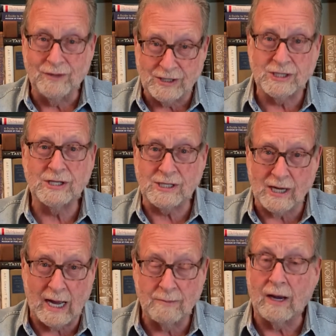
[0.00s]
This is the
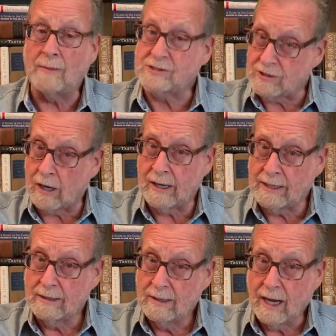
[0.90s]
time. I'm
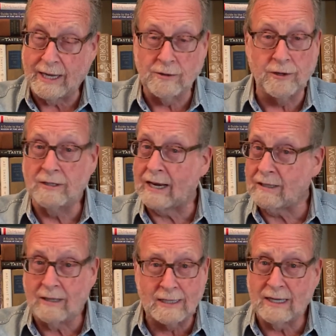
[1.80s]
sorry. I know you're
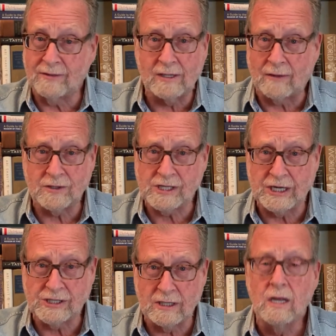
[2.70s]
not inclined to have a
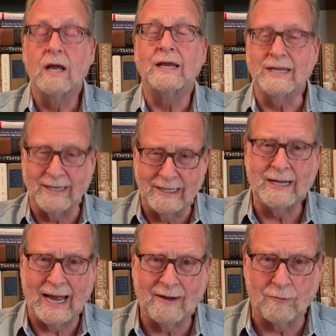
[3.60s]
conversation. You
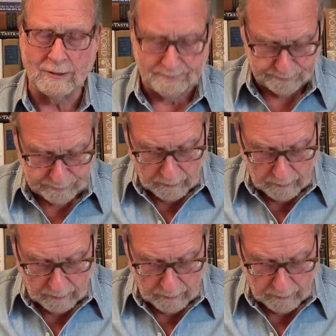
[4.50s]
need to have one.